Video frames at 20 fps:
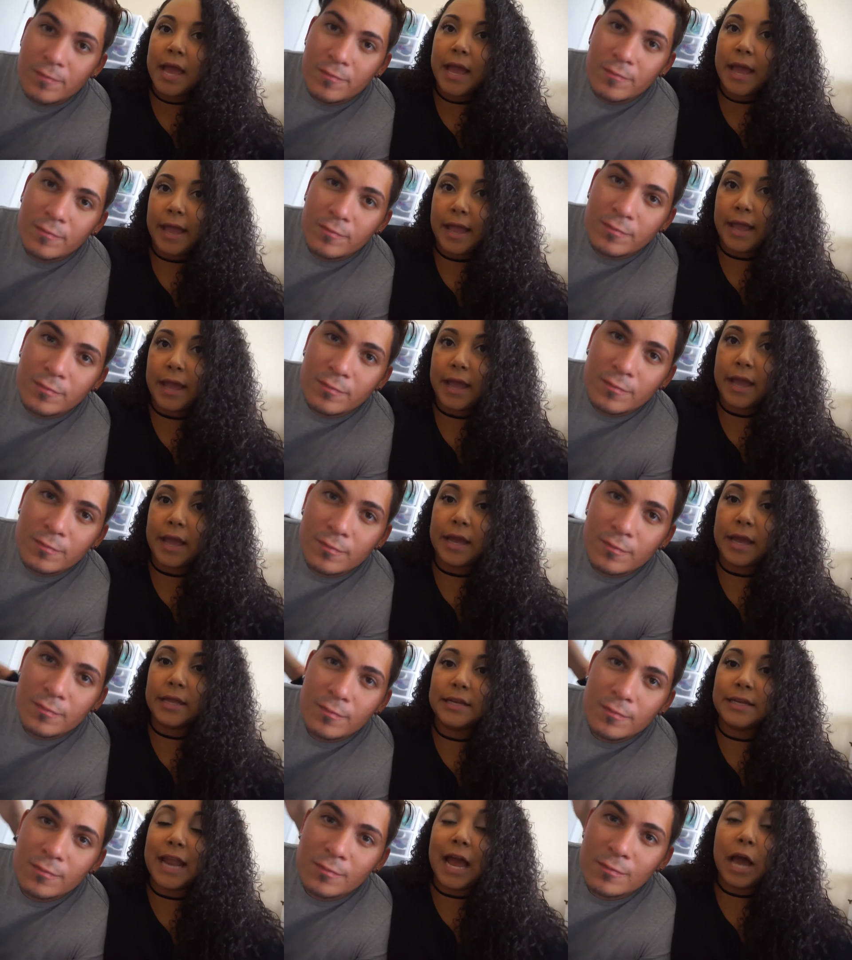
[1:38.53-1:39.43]

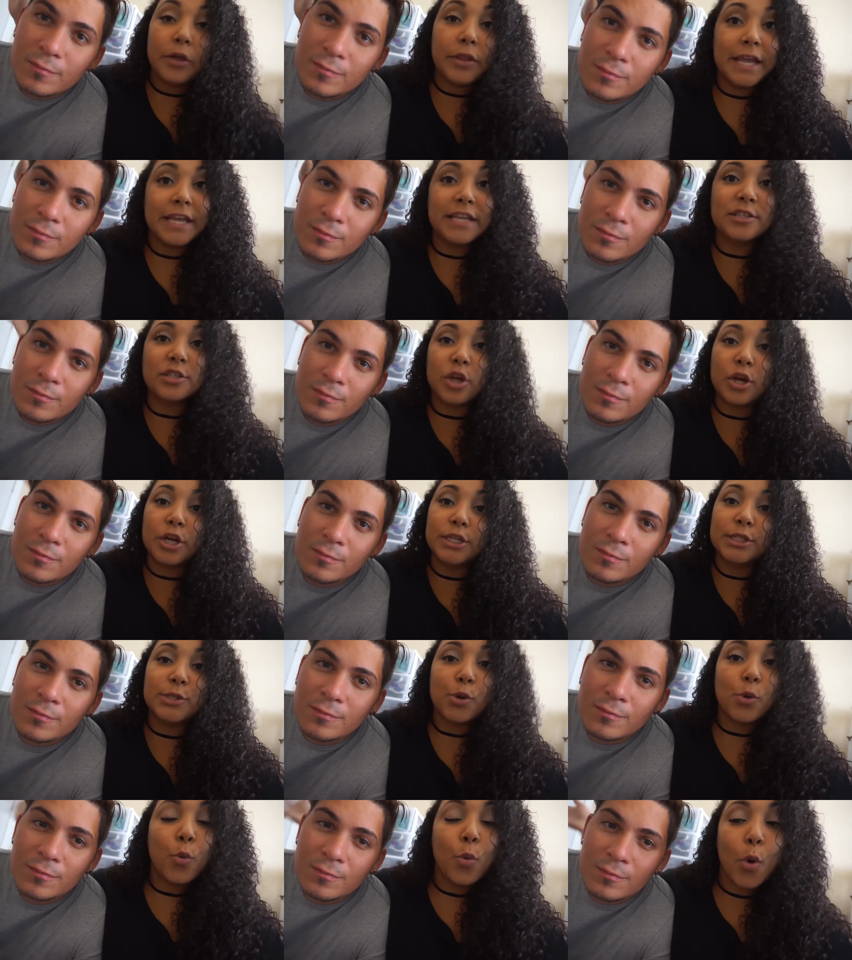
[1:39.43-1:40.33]
Speaker 1: And now that he's starting
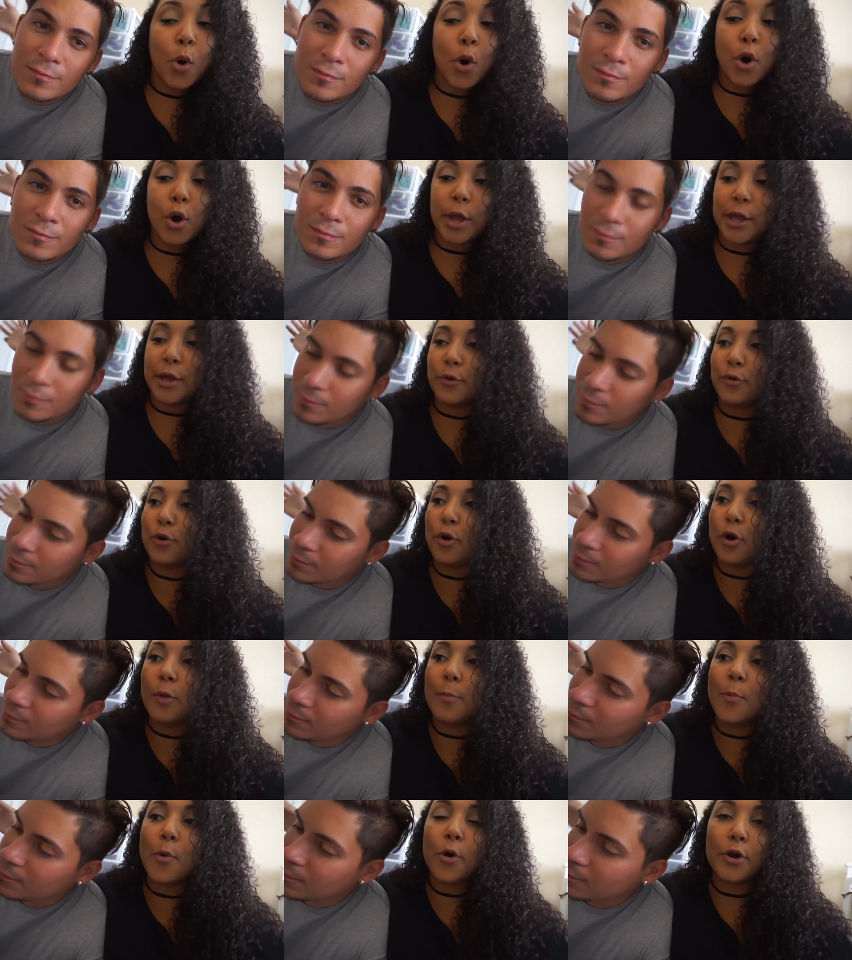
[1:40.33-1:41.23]
to walk and
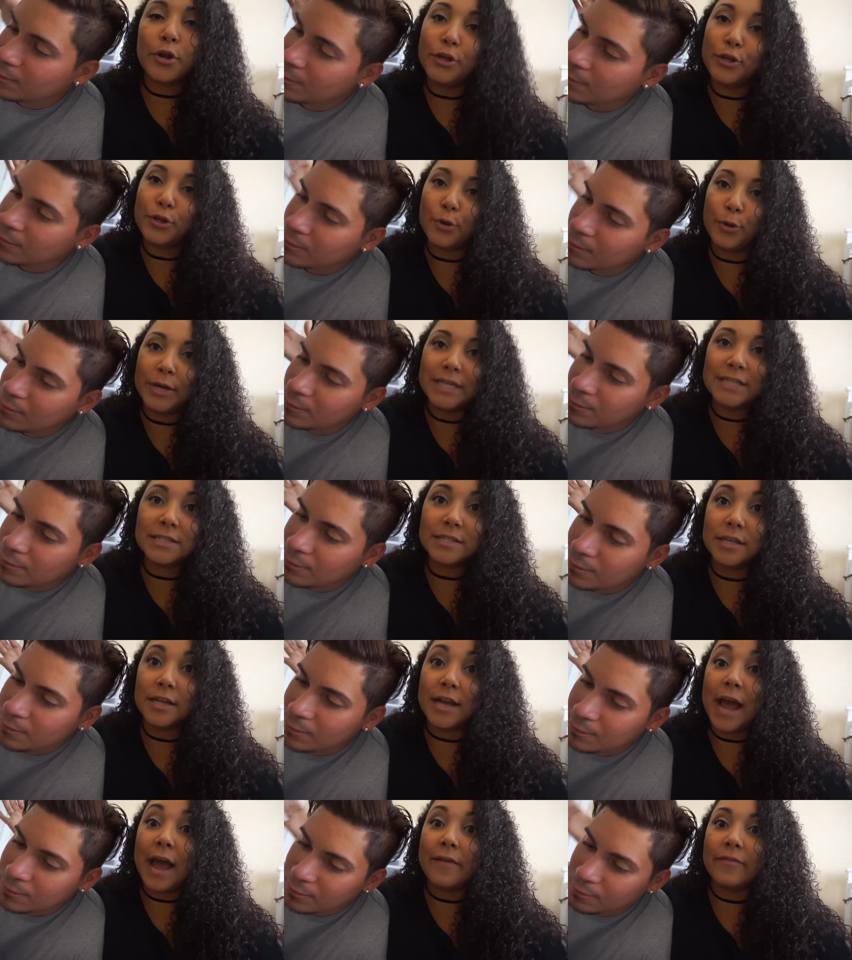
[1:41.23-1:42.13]
crawl more, you know, he's
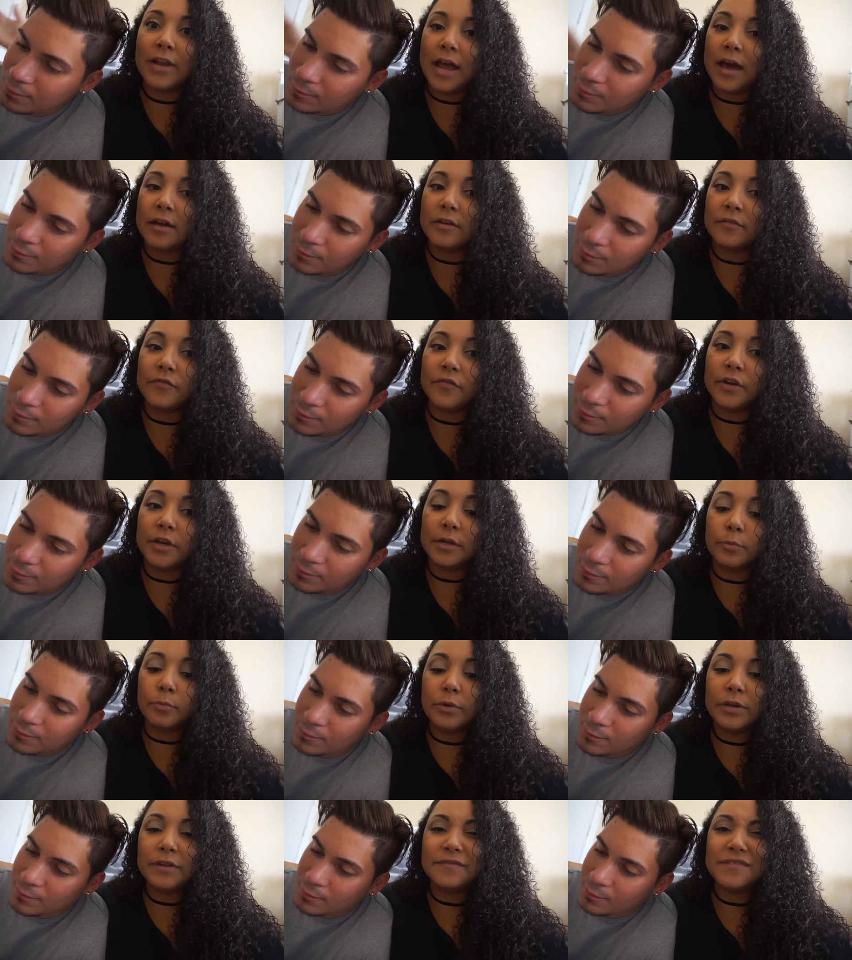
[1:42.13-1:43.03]
gonna have a lot of
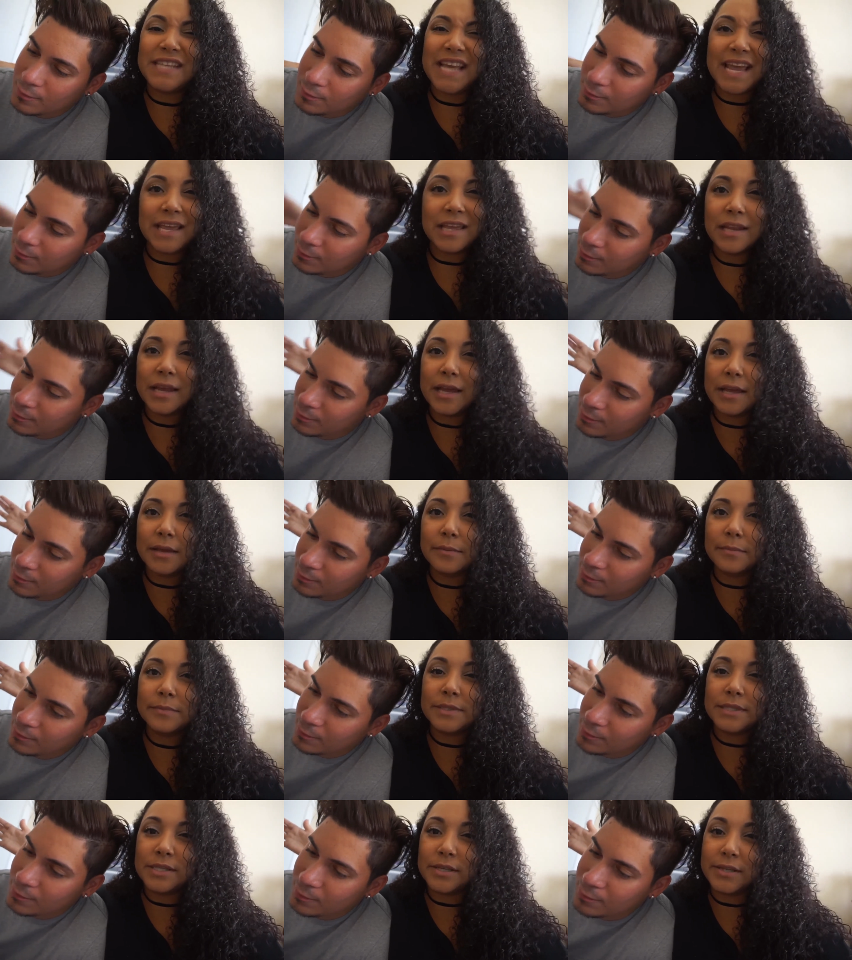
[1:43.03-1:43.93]
fun. We've taken
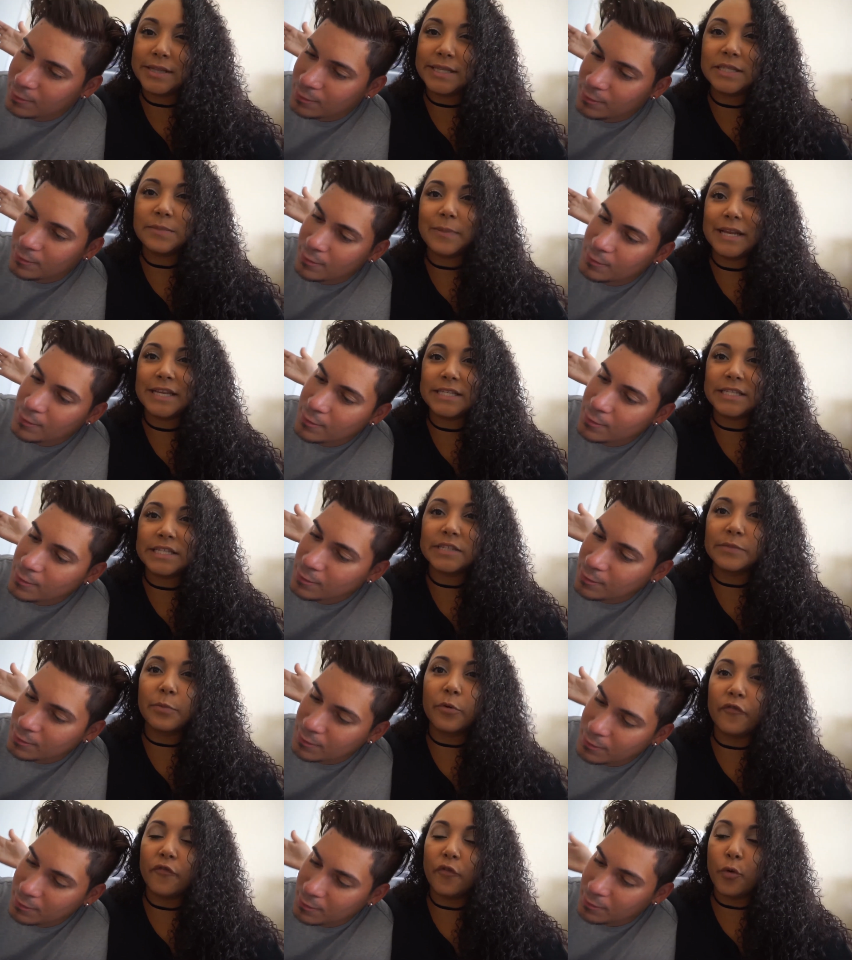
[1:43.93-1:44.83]
him to these places
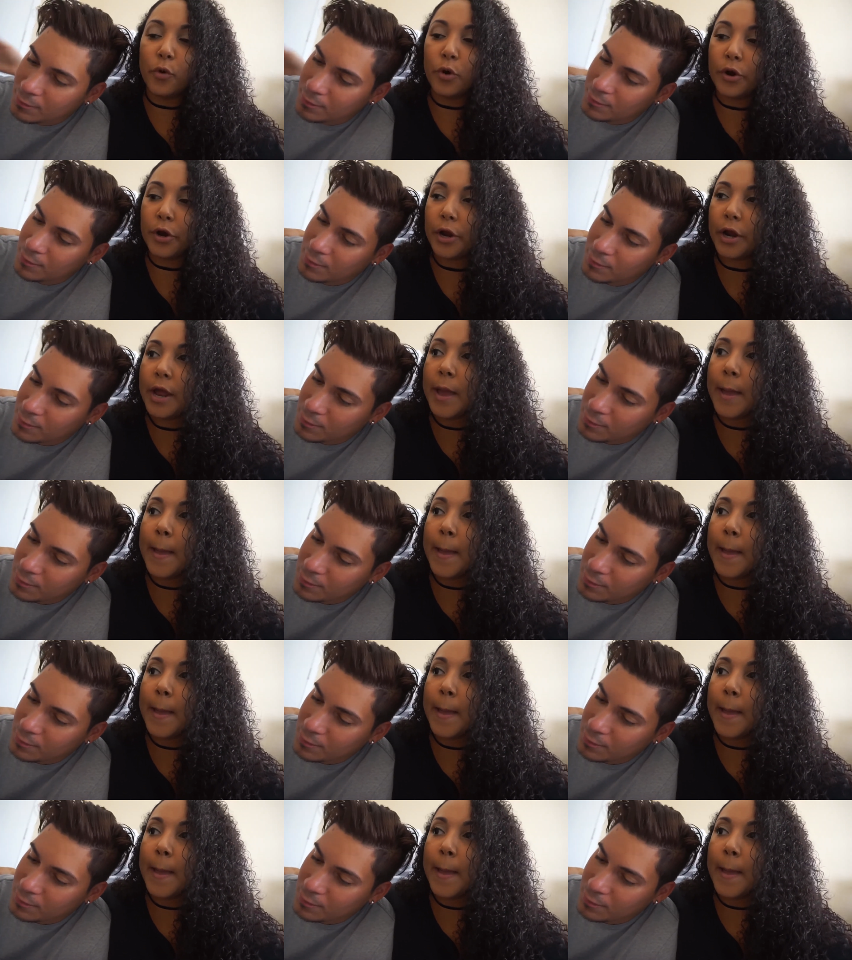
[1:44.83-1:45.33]
before,